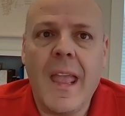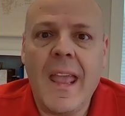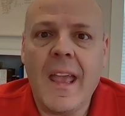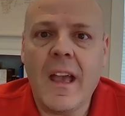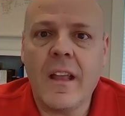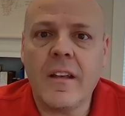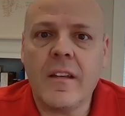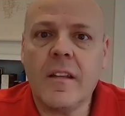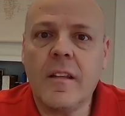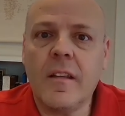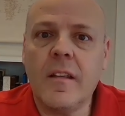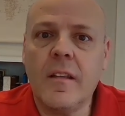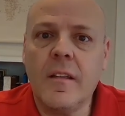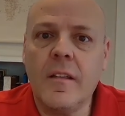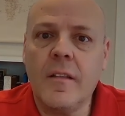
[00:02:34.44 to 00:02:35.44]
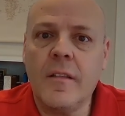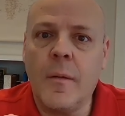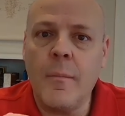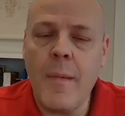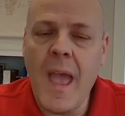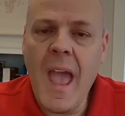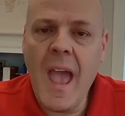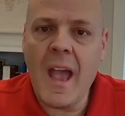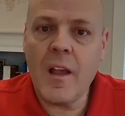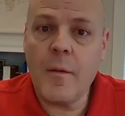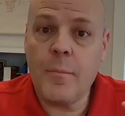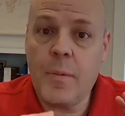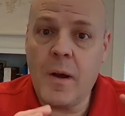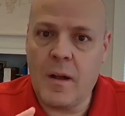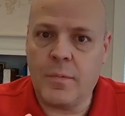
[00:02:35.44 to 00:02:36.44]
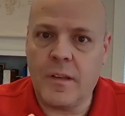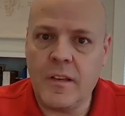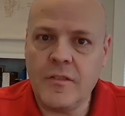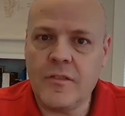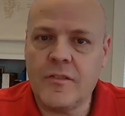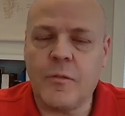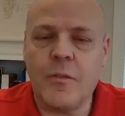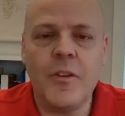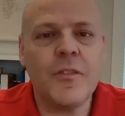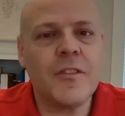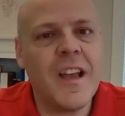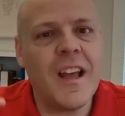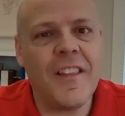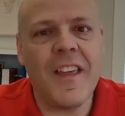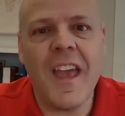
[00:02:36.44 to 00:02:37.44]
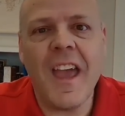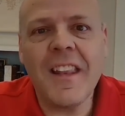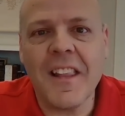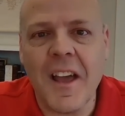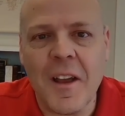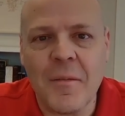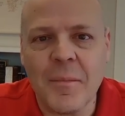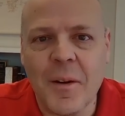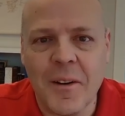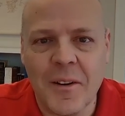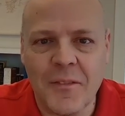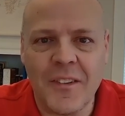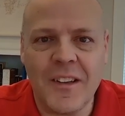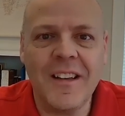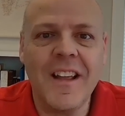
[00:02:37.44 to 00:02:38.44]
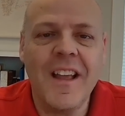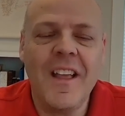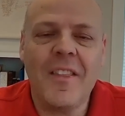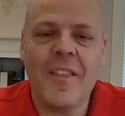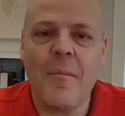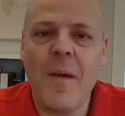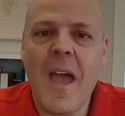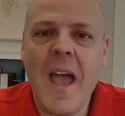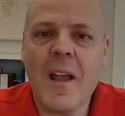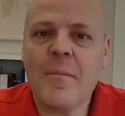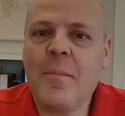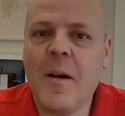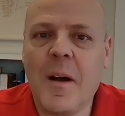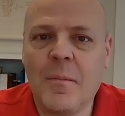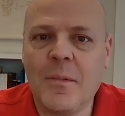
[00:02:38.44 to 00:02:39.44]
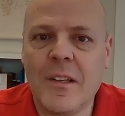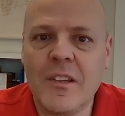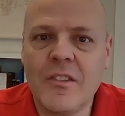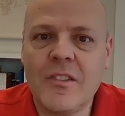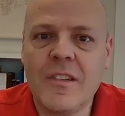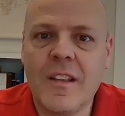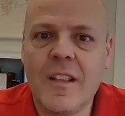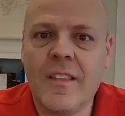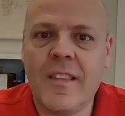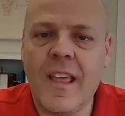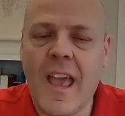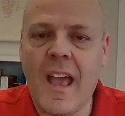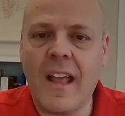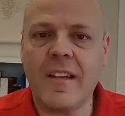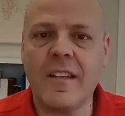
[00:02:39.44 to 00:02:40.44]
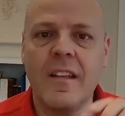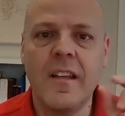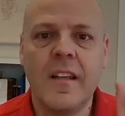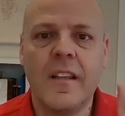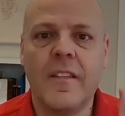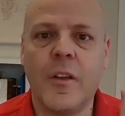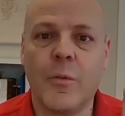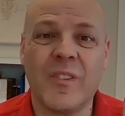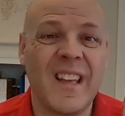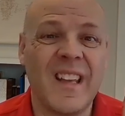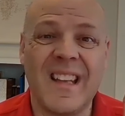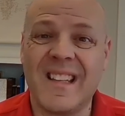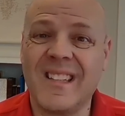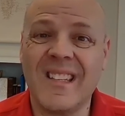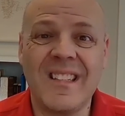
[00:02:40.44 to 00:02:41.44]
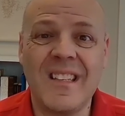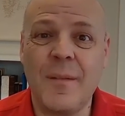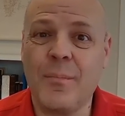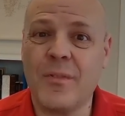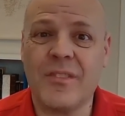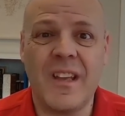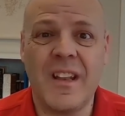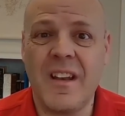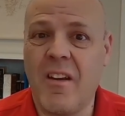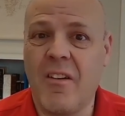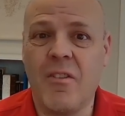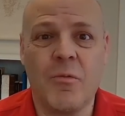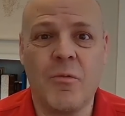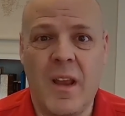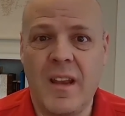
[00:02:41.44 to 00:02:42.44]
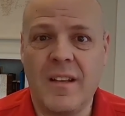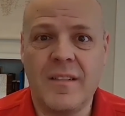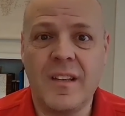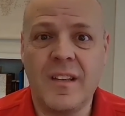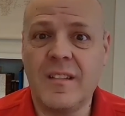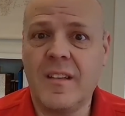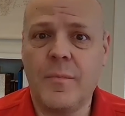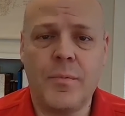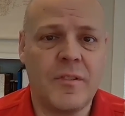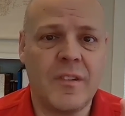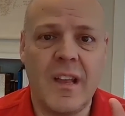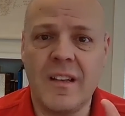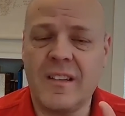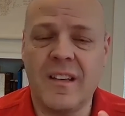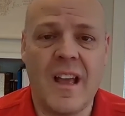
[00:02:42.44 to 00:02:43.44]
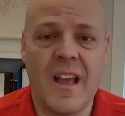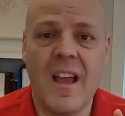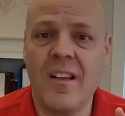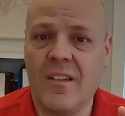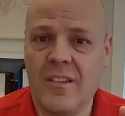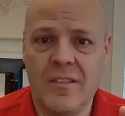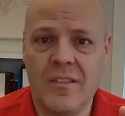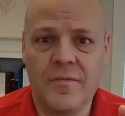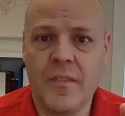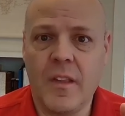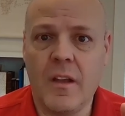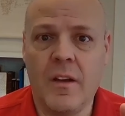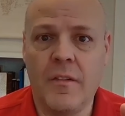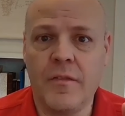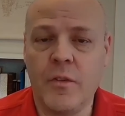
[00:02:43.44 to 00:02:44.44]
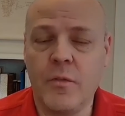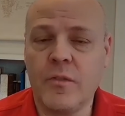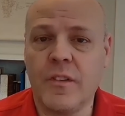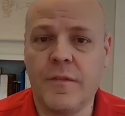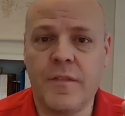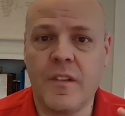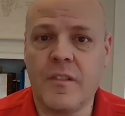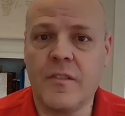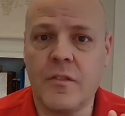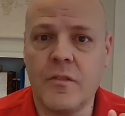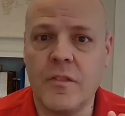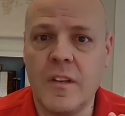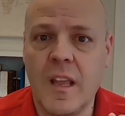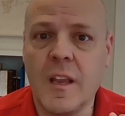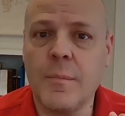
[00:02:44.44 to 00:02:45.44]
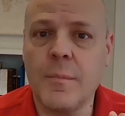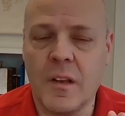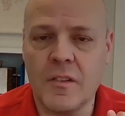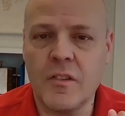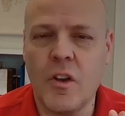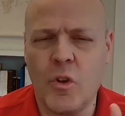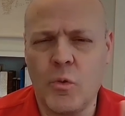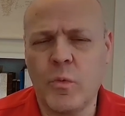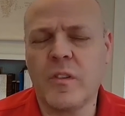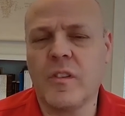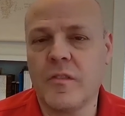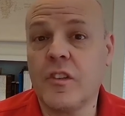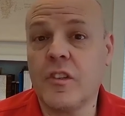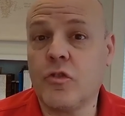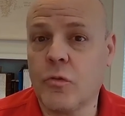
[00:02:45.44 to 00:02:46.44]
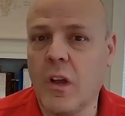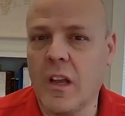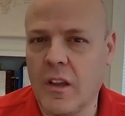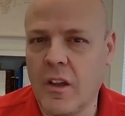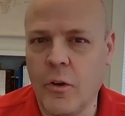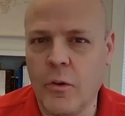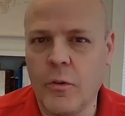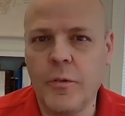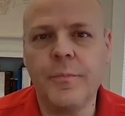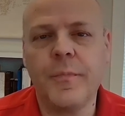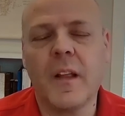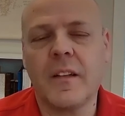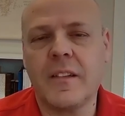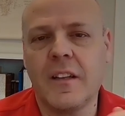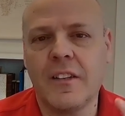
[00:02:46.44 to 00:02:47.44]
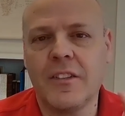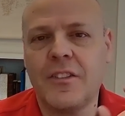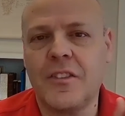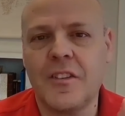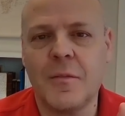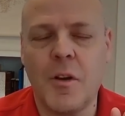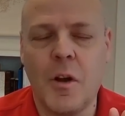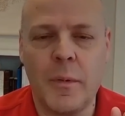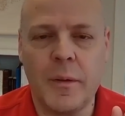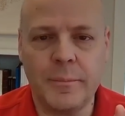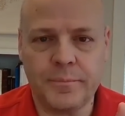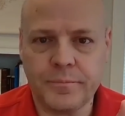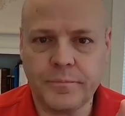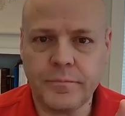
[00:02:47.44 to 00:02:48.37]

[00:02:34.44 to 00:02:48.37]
And the MAC published, so here's kind of the headline part of it. The MAC published that there was like a 60% error rate, 60% denial of use of this certain HCPCS code, which is a drug code. I'll tell it to you in a moment.